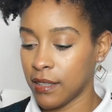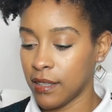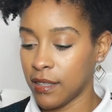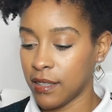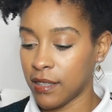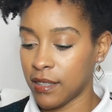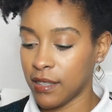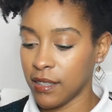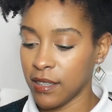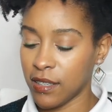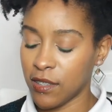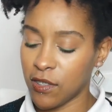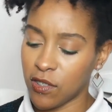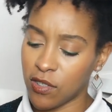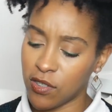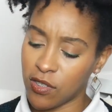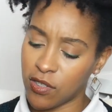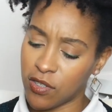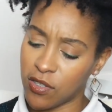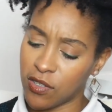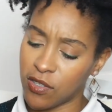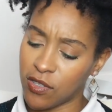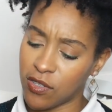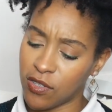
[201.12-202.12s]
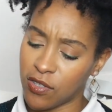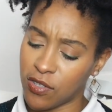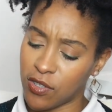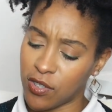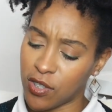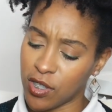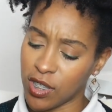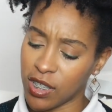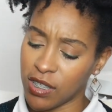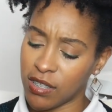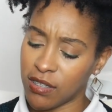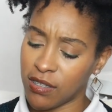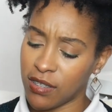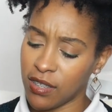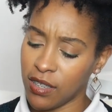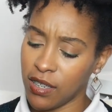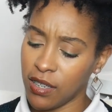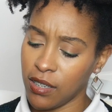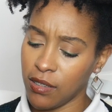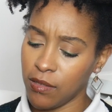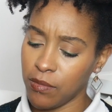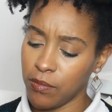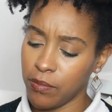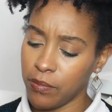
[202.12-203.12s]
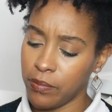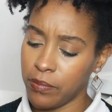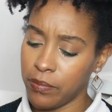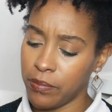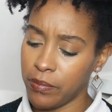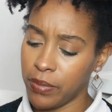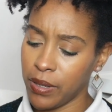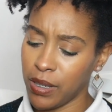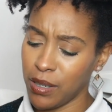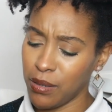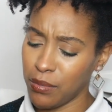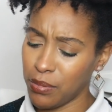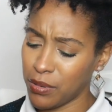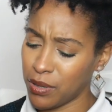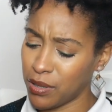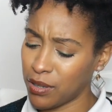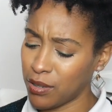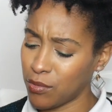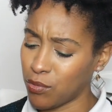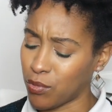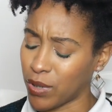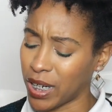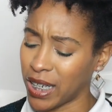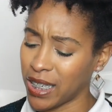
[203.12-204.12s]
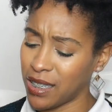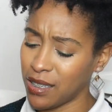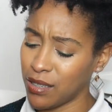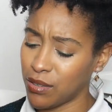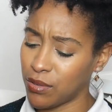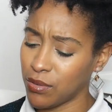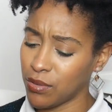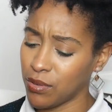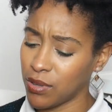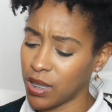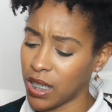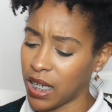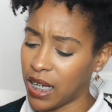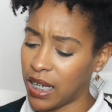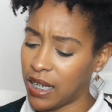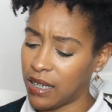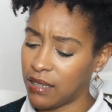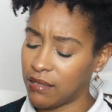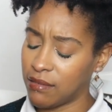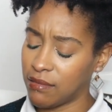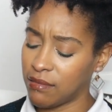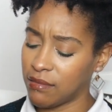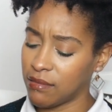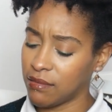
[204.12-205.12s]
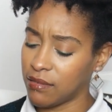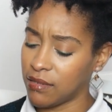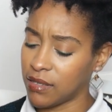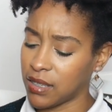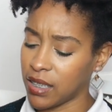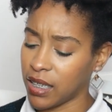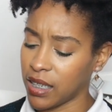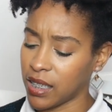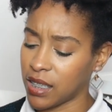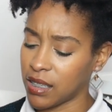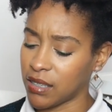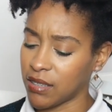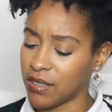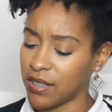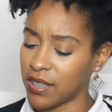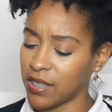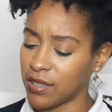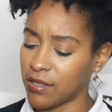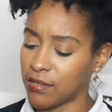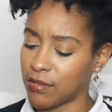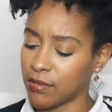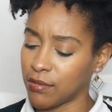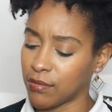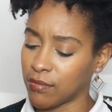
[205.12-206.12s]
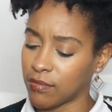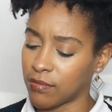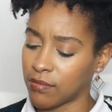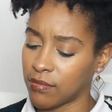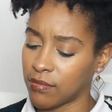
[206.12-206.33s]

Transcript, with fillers: is this Justin Bieber? Why they do that? It's like it's hard to.